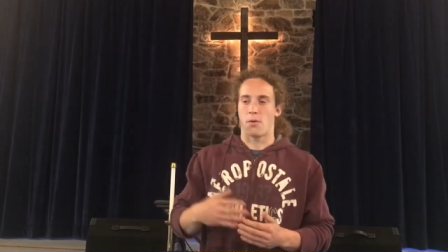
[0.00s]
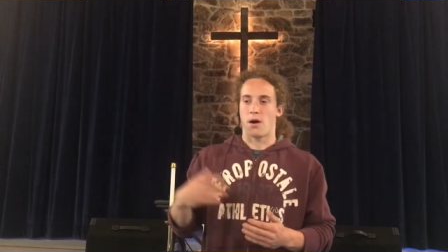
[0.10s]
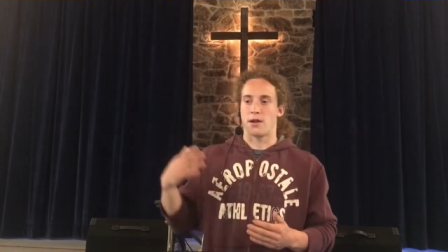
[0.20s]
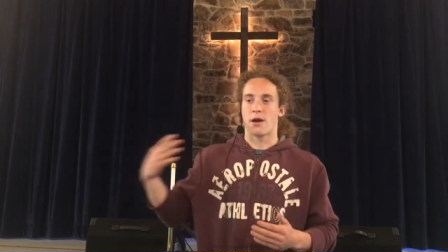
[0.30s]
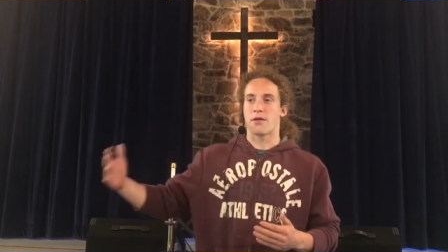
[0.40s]

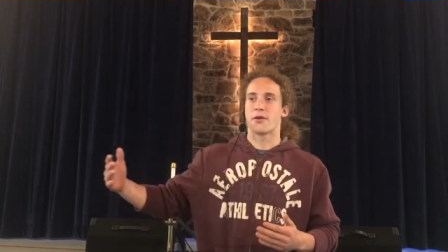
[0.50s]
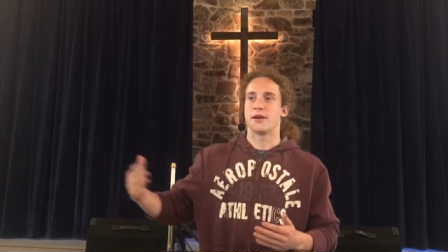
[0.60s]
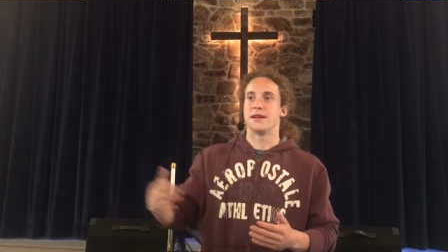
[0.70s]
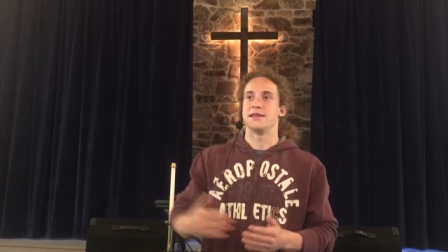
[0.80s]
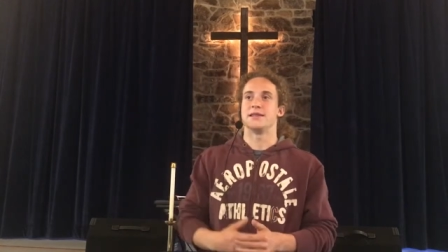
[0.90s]
another
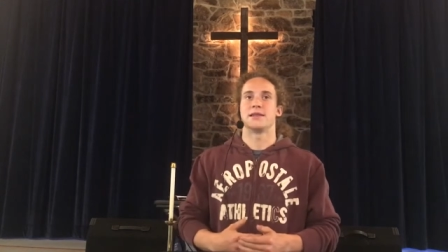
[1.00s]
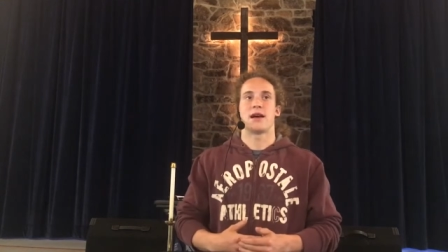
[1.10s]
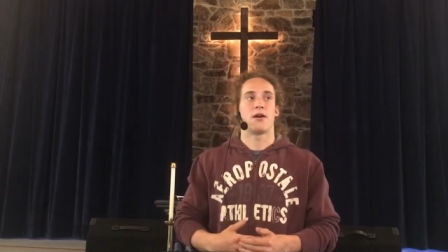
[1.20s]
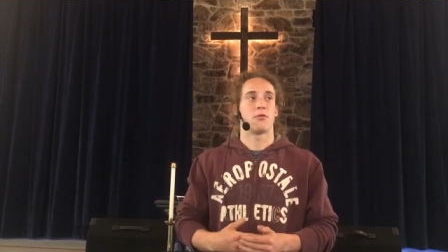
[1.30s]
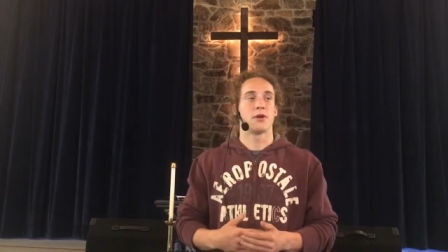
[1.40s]
is
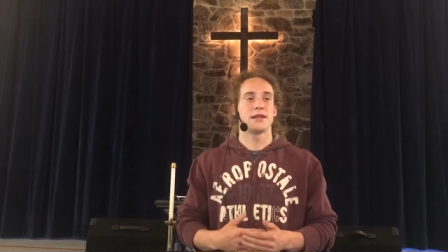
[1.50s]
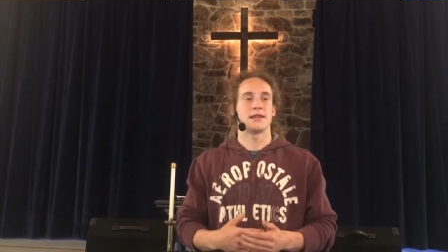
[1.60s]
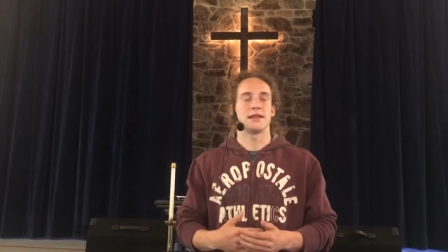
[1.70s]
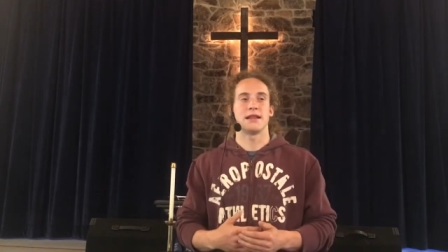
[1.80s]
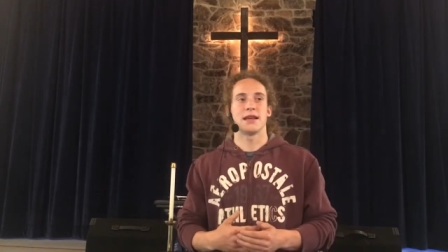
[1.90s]

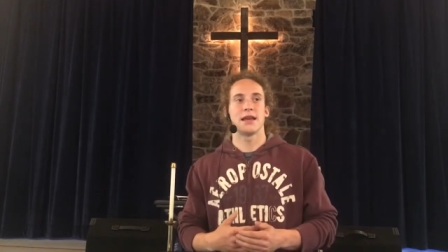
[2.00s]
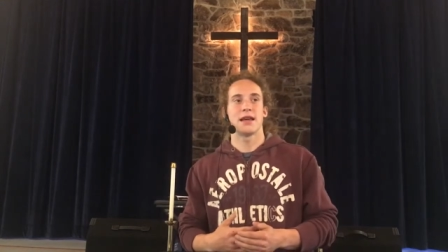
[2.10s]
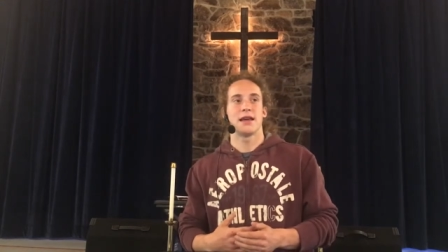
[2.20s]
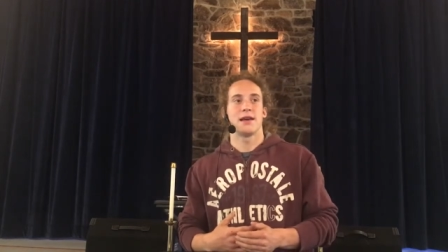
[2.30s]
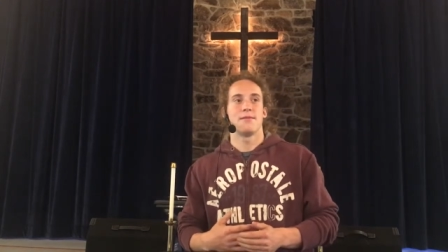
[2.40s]
recently,